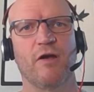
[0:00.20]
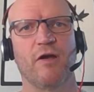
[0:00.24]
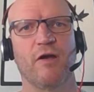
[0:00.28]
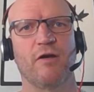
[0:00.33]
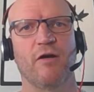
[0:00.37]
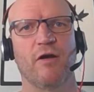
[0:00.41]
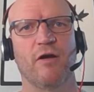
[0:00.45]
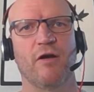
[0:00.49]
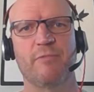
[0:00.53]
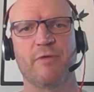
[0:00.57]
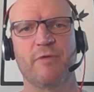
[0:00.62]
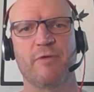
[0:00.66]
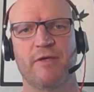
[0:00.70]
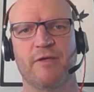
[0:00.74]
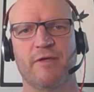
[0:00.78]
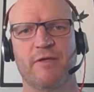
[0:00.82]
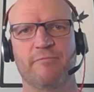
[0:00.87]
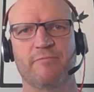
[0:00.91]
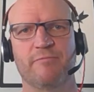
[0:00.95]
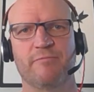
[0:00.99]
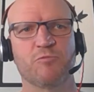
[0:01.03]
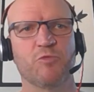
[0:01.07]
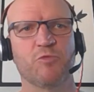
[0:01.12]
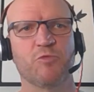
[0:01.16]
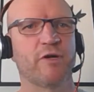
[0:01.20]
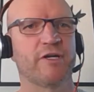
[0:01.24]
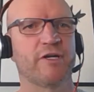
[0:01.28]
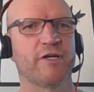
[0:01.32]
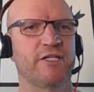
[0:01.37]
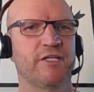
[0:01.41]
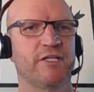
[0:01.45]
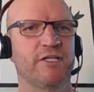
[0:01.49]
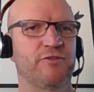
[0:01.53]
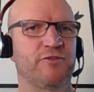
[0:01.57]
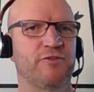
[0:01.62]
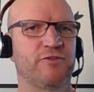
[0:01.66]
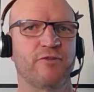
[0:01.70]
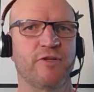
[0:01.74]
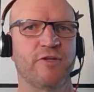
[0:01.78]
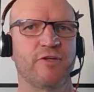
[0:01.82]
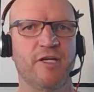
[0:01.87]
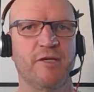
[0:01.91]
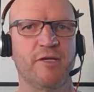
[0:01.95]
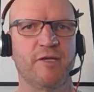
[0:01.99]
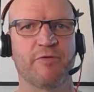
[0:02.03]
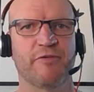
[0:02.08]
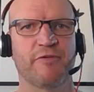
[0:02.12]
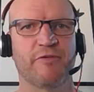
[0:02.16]
I'm a mortgage
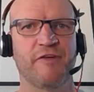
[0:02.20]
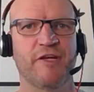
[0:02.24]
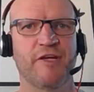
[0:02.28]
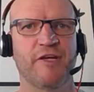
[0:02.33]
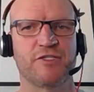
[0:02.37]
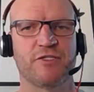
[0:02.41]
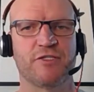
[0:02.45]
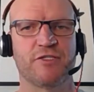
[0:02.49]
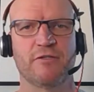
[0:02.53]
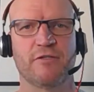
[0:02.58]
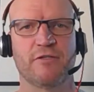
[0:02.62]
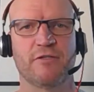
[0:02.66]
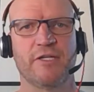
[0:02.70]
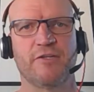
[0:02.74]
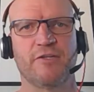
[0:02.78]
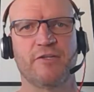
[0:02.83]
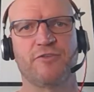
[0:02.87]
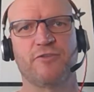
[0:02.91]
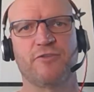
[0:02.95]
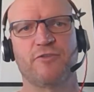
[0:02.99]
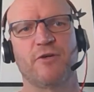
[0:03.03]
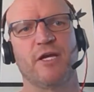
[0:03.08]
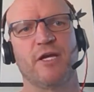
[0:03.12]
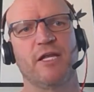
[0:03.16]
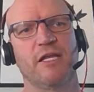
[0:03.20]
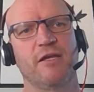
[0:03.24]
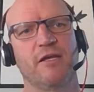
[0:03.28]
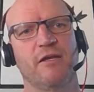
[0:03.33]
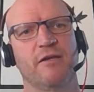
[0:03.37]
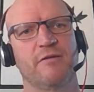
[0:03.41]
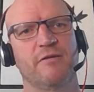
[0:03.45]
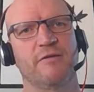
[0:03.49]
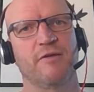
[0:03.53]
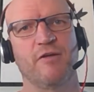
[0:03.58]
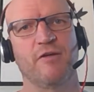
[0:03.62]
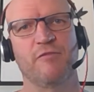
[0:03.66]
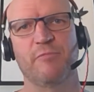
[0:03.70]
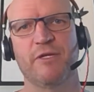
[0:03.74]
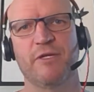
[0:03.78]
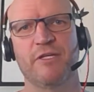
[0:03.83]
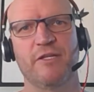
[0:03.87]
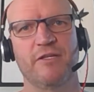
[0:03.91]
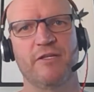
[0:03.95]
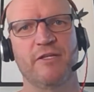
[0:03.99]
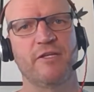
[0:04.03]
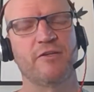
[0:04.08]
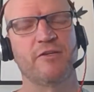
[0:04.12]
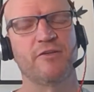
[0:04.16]
industry professional in Australia. I've been
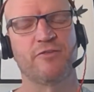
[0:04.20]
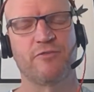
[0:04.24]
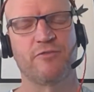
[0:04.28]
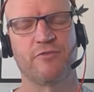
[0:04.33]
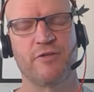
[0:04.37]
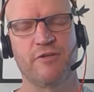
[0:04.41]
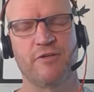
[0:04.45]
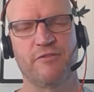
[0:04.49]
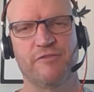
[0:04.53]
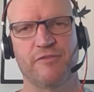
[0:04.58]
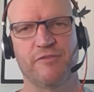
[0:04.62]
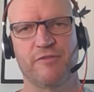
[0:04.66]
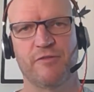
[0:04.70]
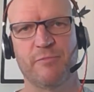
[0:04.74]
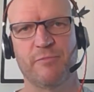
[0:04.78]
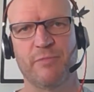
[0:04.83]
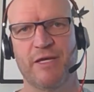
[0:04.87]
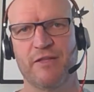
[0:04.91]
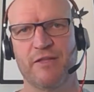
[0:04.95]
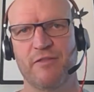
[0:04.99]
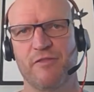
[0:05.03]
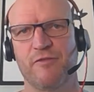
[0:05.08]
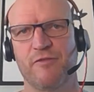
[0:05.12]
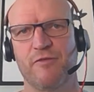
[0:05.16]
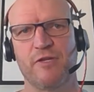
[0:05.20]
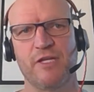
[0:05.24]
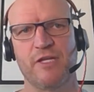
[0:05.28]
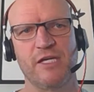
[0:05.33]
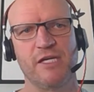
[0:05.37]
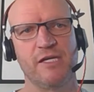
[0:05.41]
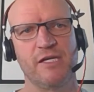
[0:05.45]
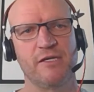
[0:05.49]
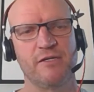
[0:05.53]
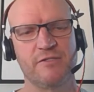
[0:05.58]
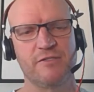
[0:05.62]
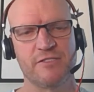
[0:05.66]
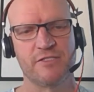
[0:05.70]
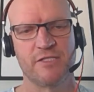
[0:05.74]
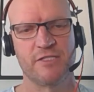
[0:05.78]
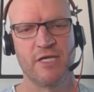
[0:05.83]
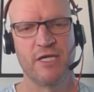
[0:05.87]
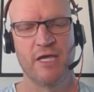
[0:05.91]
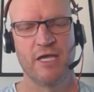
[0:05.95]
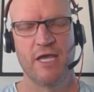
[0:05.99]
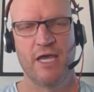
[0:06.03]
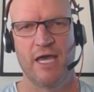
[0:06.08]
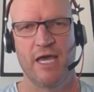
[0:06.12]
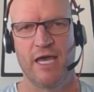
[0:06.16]
in the industry for about 30 years.
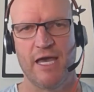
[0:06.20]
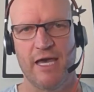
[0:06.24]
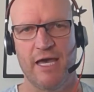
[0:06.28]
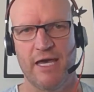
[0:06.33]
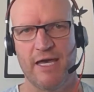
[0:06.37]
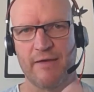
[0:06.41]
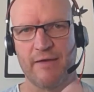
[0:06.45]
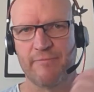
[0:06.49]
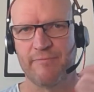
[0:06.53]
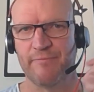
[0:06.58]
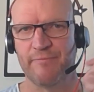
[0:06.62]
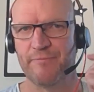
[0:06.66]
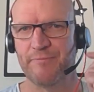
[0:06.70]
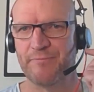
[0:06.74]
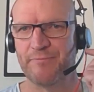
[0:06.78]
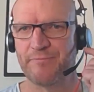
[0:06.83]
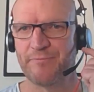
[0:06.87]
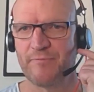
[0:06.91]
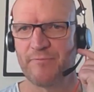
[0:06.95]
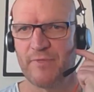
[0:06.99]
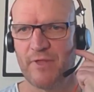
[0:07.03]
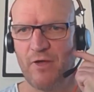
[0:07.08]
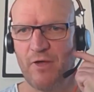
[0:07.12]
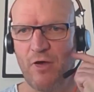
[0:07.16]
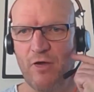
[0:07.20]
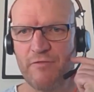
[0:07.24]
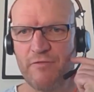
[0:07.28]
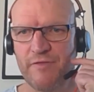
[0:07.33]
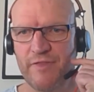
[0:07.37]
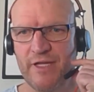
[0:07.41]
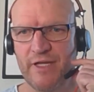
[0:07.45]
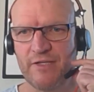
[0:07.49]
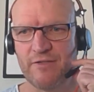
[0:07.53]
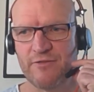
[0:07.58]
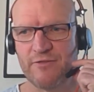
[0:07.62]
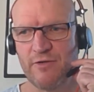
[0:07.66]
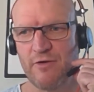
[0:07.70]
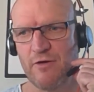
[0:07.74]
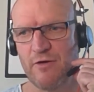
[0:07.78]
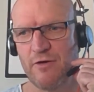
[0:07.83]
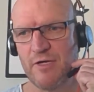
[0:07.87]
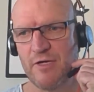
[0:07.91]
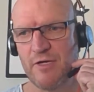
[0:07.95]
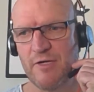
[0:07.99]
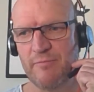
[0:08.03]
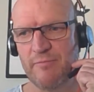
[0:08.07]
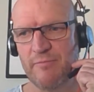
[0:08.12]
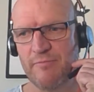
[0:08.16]
Um, over that
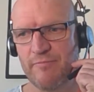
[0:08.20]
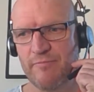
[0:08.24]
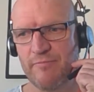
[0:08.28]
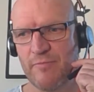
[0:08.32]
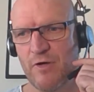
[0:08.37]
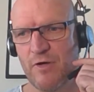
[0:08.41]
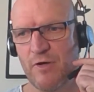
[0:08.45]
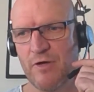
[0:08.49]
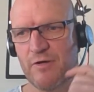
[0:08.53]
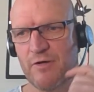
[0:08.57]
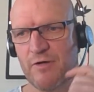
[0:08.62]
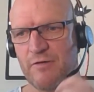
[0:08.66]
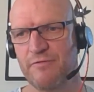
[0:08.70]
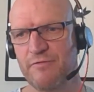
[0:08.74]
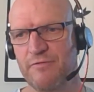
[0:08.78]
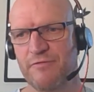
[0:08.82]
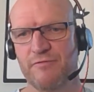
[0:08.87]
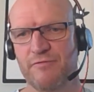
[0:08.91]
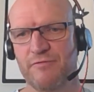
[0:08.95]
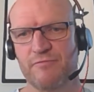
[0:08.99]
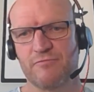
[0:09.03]
time, I've